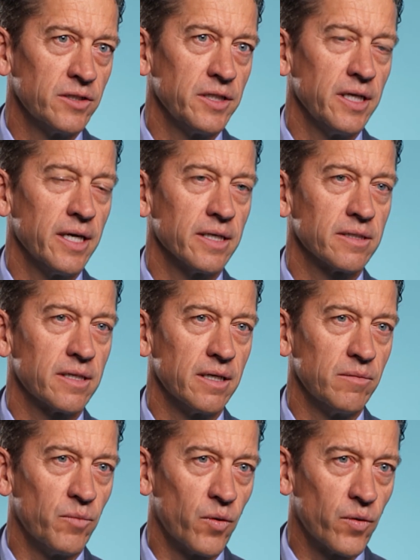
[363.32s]
She has
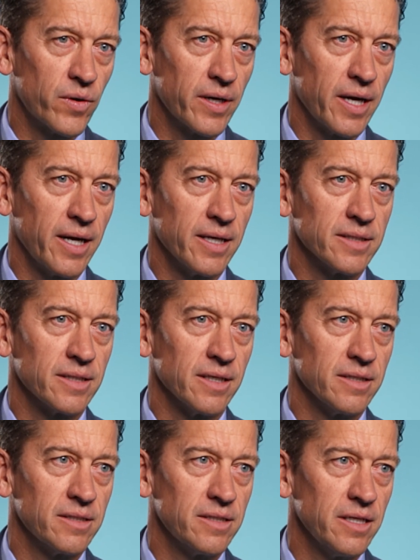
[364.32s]
done more as a
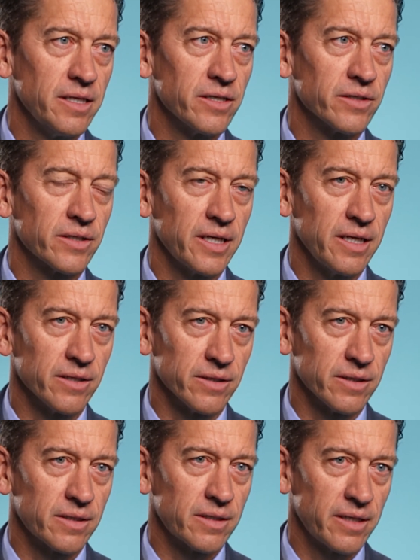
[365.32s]
senior
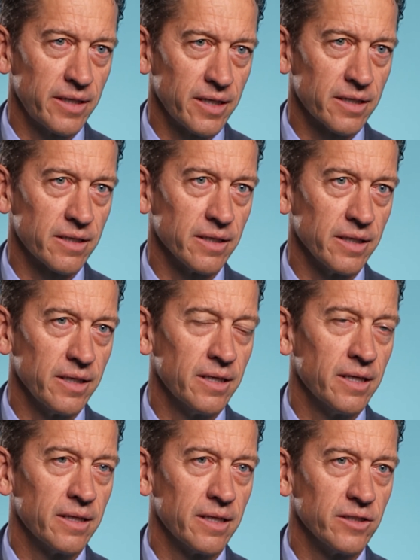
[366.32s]
leader clinically
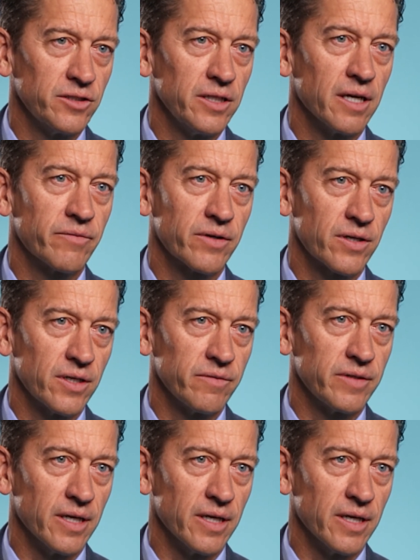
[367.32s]
than she ever could have